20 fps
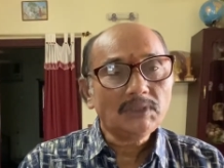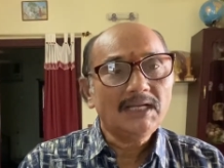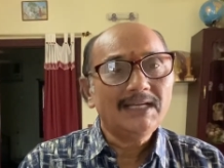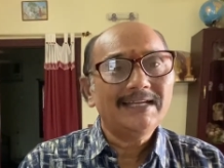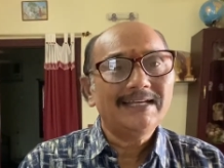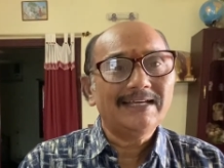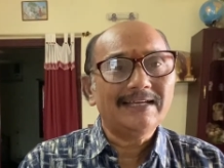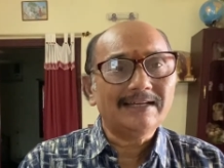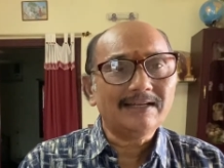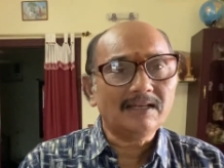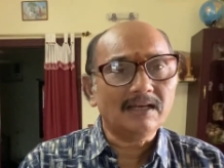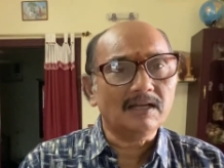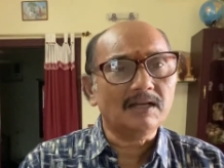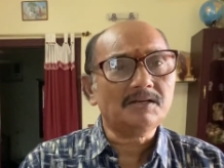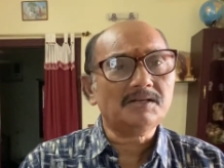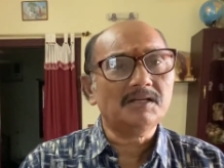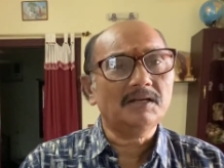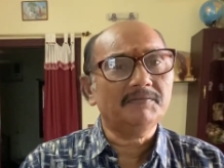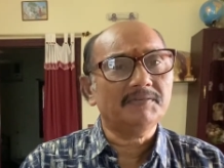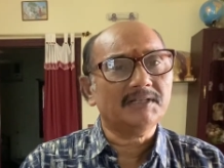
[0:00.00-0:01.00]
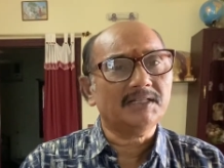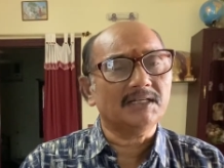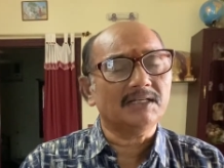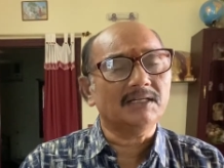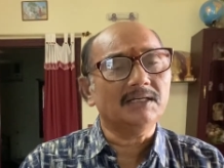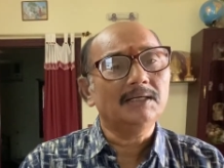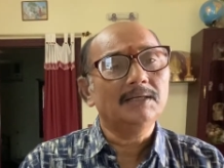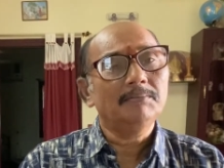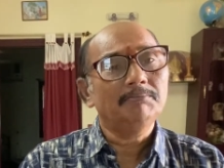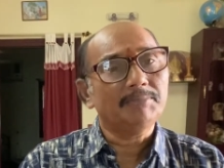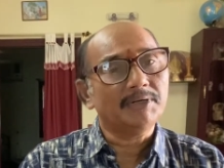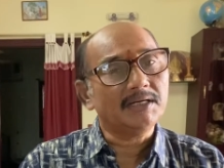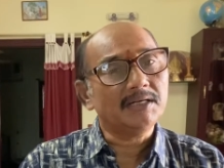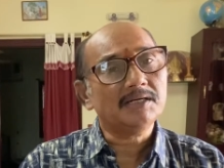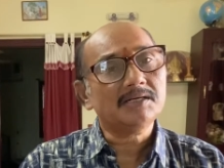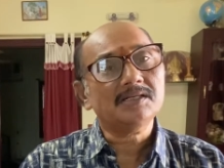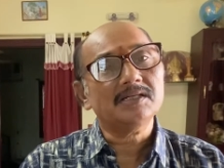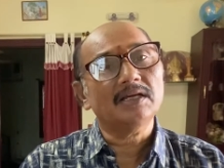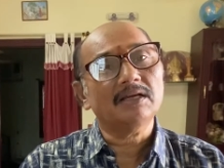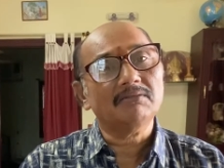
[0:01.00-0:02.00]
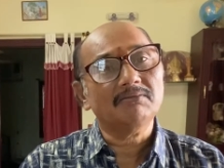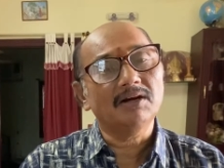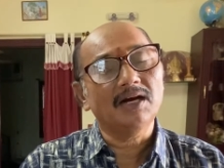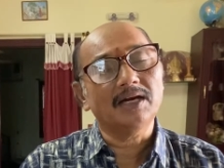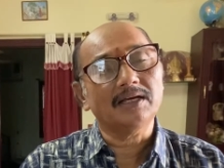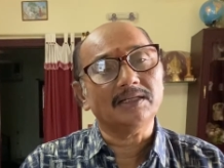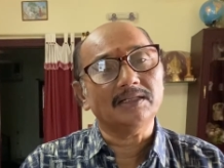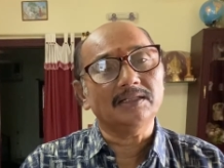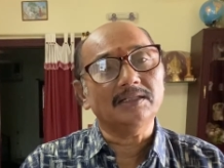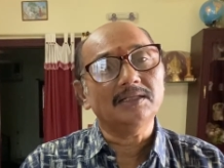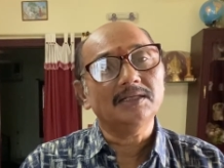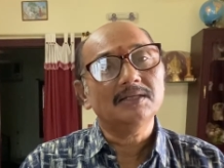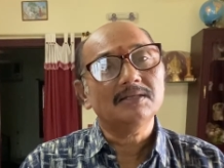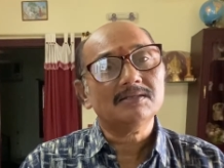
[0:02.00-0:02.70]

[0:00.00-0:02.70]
in connection with a petition inquiry,